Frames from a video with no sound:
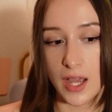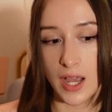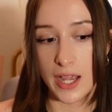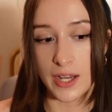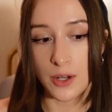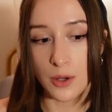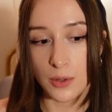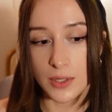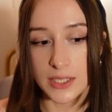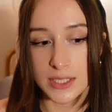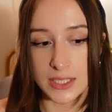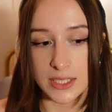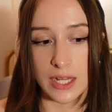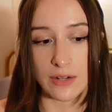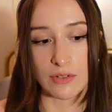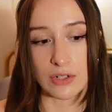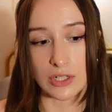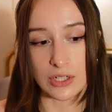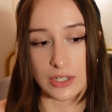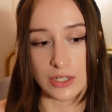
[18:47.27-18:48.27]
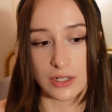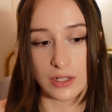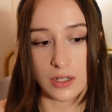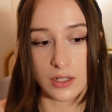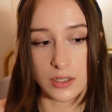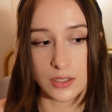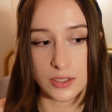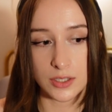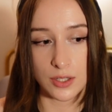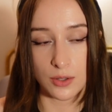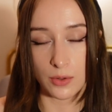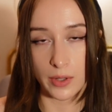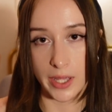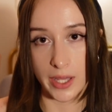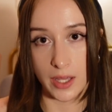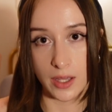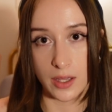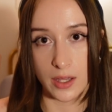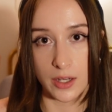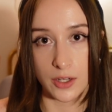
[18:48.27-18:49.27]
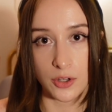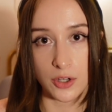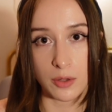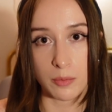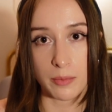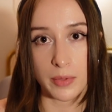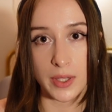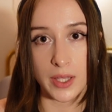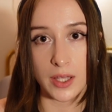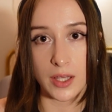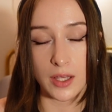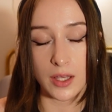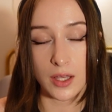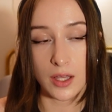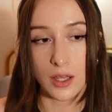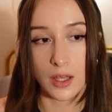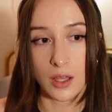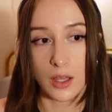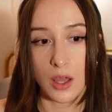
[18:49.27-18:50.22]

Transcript: I know it's never too late, and you can be